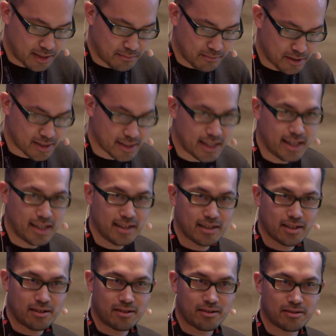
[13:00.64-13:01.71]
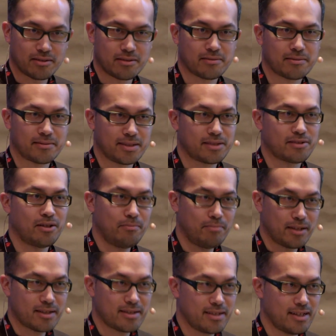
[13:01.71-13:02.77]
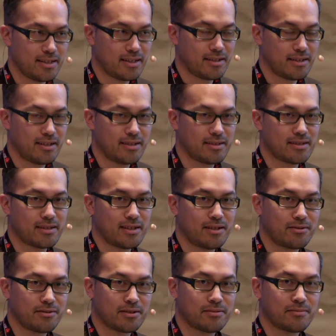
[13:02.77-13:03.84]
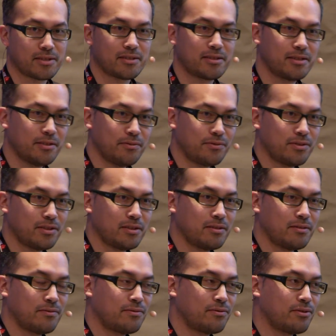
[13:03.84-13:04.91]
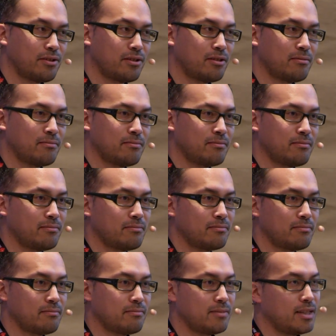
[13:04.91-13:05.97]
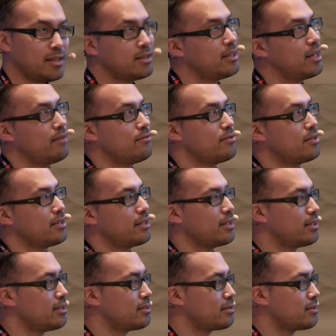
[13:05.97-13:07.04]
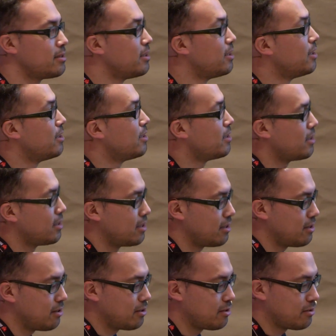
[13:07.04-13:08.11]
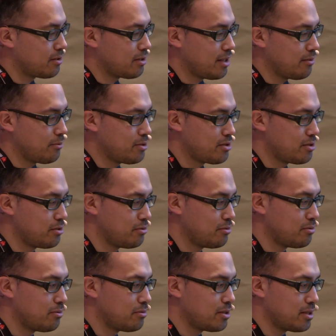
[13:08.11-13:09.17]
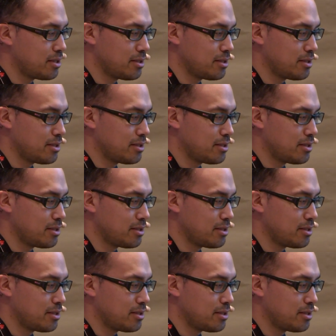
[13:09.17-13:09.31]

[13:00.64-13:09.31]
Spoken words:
scaling out these complex data analysis algorithms is different from like everything else or which you do